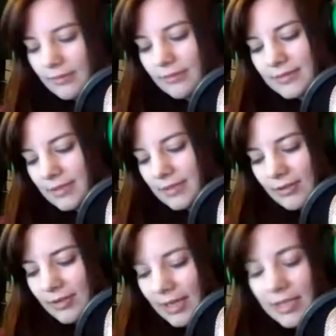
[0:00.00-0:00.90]

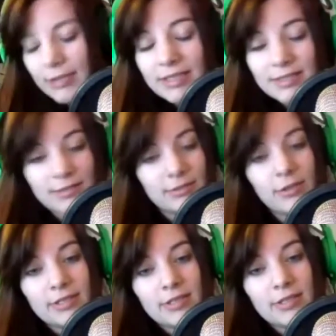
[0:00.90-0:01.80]
So, and gets used
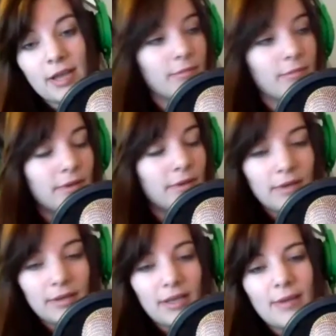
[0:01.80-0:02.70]
all the time.
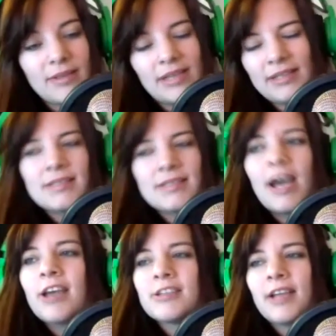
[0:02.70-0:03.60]
Like I was like, this is a
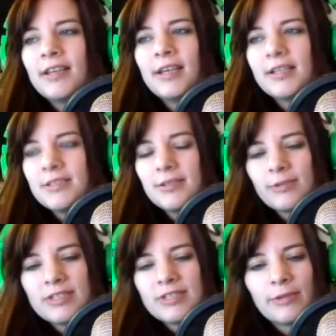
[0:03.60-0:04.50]
hashtag that gets used
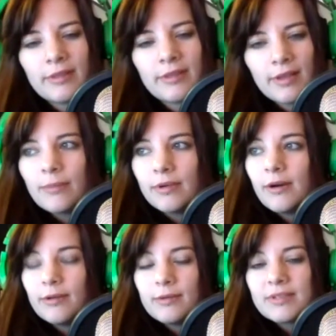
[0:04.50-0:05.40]
once a month. But
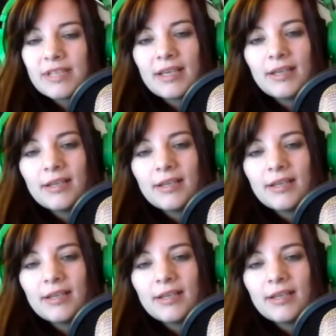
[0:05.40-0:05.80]
no, there was like